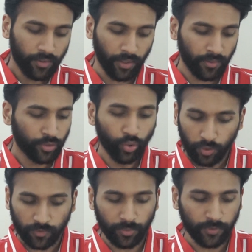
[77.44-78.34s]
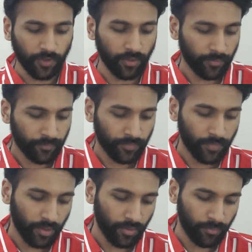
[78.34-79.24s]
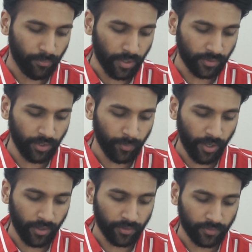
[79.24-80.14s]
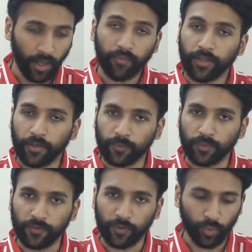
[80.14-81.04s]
Then 2 notes are missing. Madhyama and Daivada is missing.